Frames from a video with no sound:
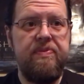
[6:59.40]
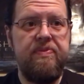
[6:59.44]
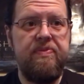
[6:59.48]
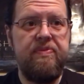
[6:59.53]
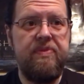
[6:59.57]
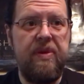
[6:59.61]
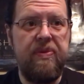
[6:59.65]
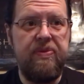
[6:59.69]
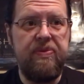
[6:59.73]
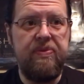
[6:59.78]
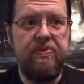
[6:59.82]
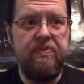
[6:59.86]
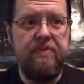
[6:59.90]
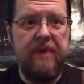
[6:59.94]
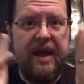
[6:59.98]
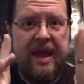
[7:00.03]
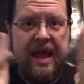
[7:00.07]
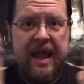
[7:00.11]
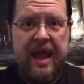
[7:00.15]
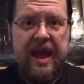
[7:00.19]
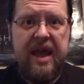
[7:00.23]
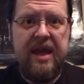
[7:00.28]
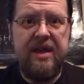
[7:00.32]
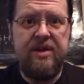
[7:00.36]
that my
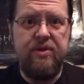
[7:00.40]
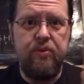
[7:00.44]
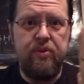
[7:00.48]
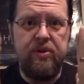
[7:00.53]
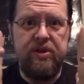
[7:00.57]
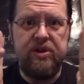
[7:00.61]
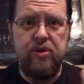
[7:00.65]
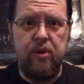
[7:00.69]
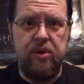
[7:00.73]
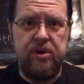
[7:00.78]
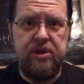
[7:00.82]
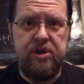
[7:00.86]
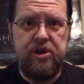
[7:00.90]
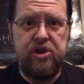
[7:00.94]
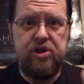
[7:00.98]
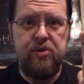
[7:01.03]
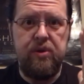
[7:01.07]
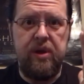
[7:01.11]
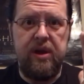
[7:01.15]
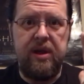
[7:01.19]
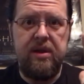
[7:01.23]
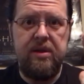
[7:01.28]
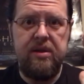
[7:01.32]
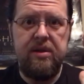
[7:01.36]
head was going to
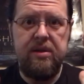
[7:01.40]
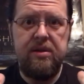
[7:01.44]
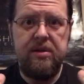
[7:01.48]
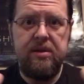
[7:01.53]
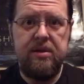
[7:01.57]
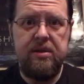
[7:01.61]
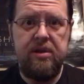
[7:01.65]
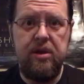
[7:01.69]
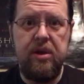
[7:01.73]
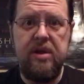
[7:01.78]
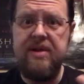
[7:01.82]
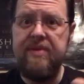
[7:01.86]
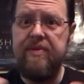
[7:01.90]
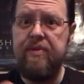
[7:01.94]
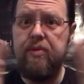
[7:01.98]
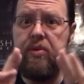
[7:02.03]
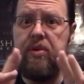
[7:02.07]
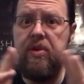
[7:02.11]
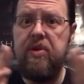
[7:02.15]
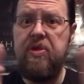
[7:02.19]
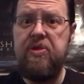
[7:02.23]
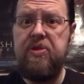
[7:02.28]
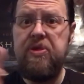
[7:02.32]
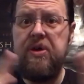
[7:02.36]
shrink. You know, I never
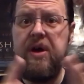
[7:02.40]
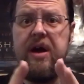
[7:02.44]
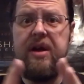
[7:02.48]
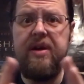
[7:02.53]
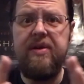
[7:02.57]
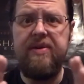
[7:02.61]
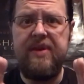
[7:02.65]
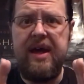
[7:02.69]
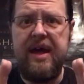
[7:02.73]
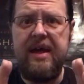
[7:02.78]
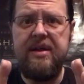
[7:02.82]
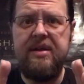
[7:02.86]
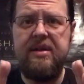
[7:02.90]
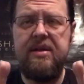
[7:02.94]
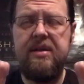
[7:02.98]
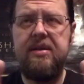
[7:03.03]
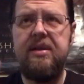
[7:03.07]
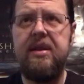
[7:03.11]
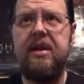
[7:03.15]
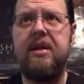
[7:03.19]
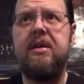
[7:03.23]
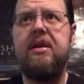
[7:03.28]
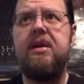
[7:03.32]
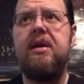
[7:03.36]
really thought of that
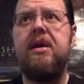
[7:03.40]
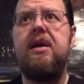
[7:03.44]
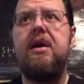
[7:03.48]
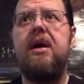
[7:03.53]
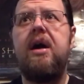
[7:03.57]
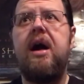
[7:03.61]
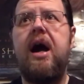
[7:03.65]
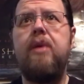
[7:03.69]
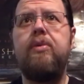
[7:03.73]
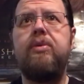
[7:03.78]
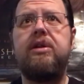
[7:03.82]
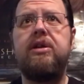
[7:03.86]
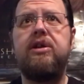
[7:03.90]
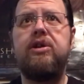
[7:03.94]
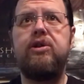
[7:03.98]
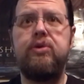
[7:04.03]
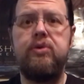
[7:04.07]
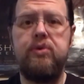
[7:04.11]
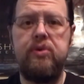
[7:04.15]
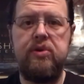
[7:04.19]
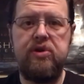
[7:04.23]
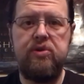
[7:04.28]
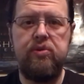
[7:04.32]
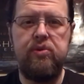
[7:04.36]
I would
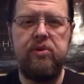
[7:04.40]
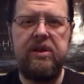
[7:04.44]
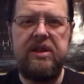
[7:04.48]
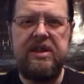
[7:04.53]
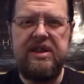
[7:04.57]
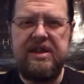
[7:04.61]
lose really